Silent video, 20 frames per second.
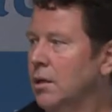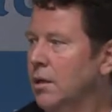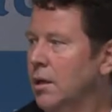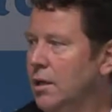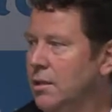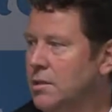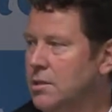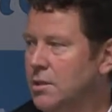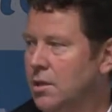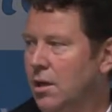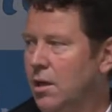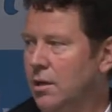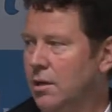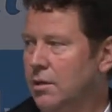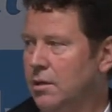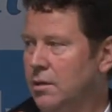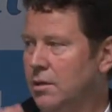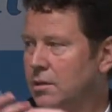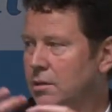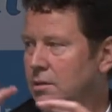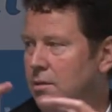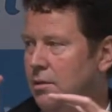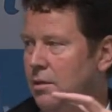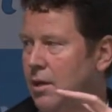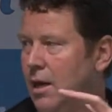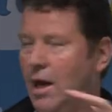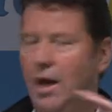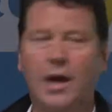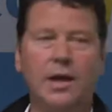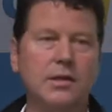It's like
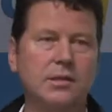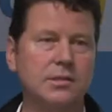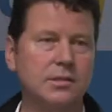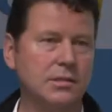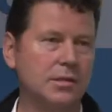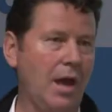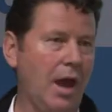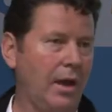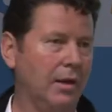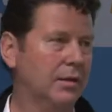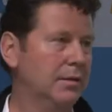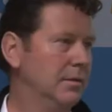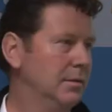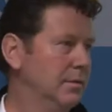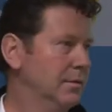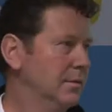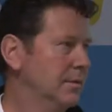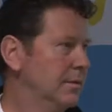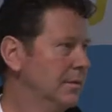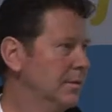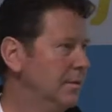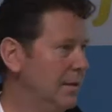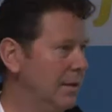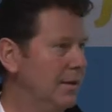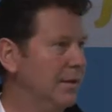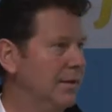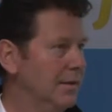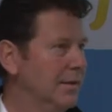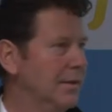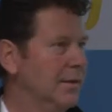a haystack,
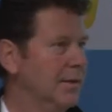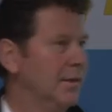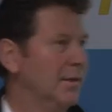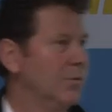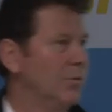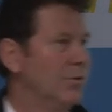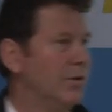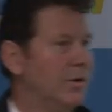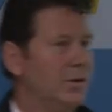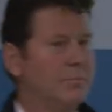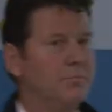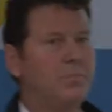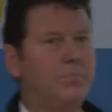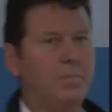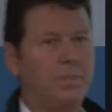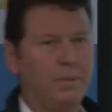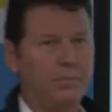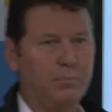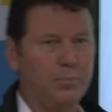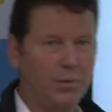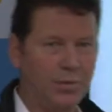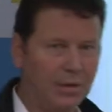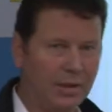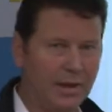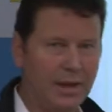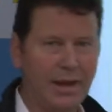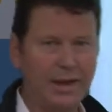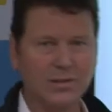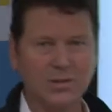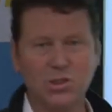yeah? We've got to pull it
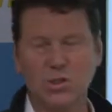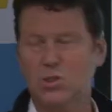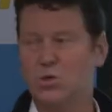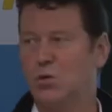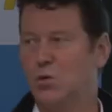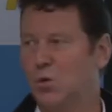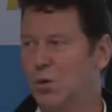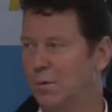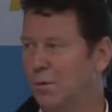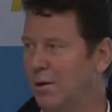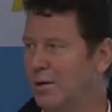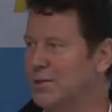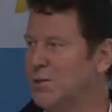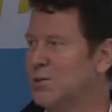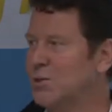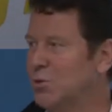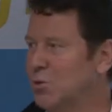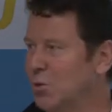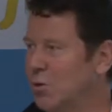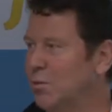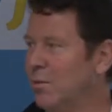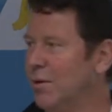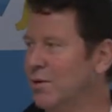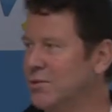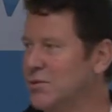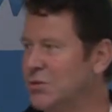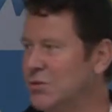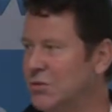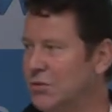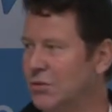out straw by straw by
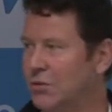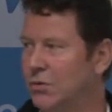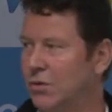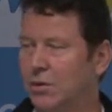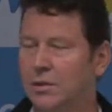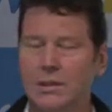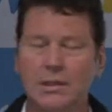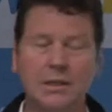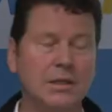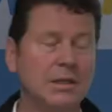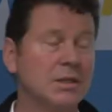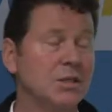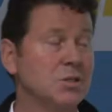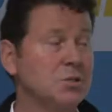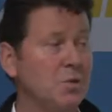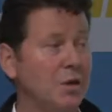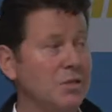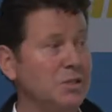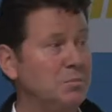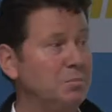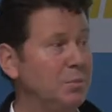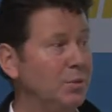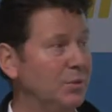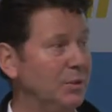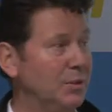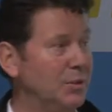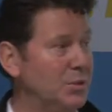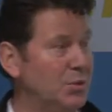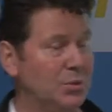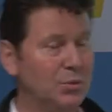straw. So we're actually
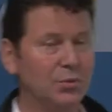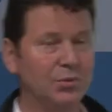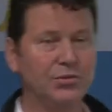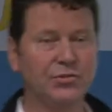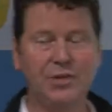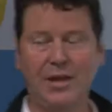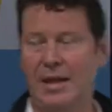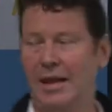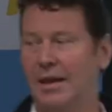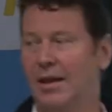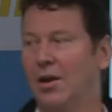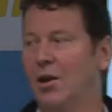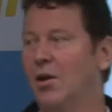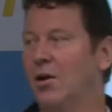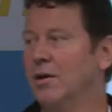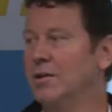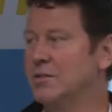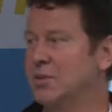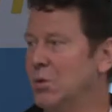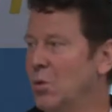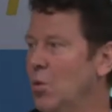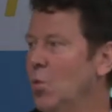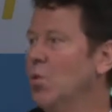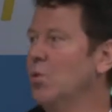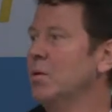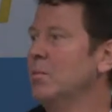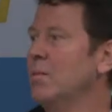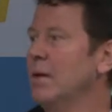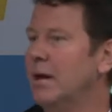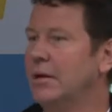building tools to analyse and
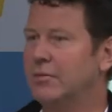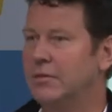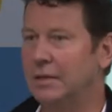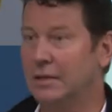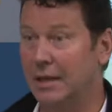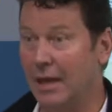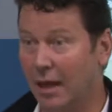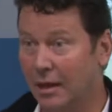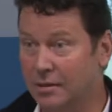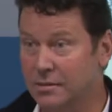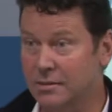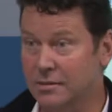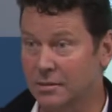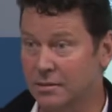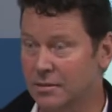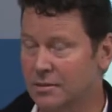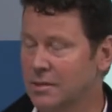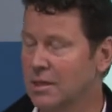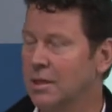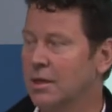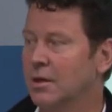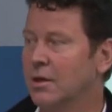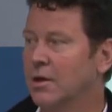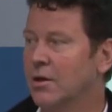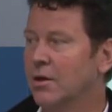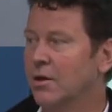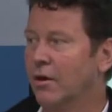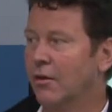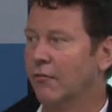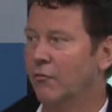automate the analysis
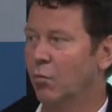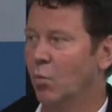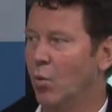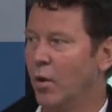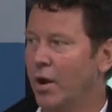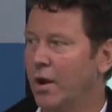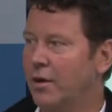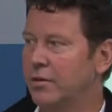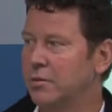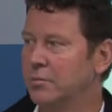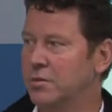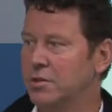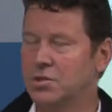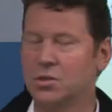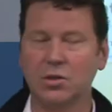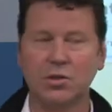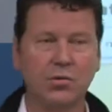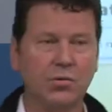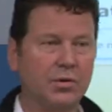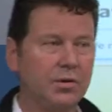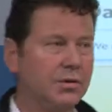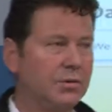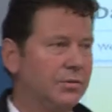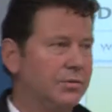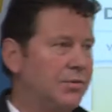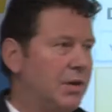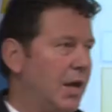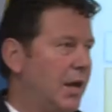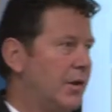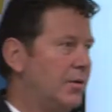of where the mission critical
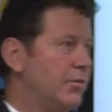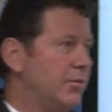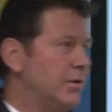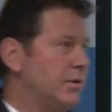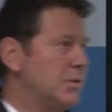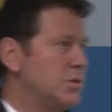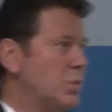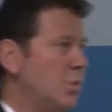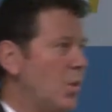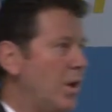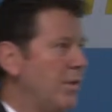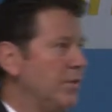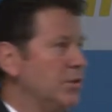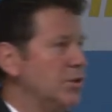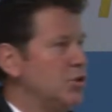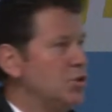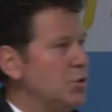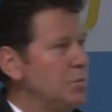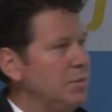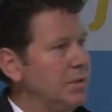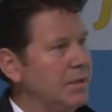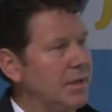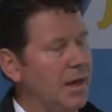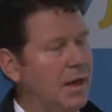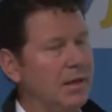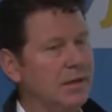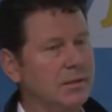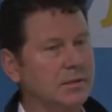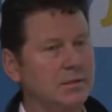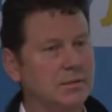data is, where the
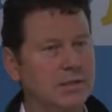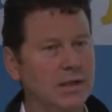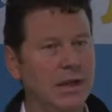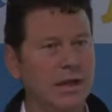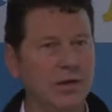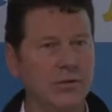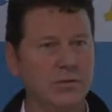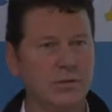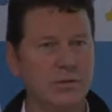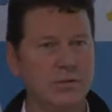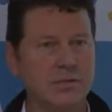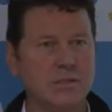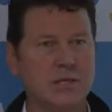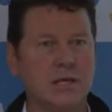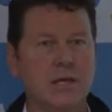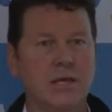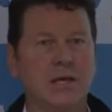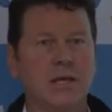duplicated data is,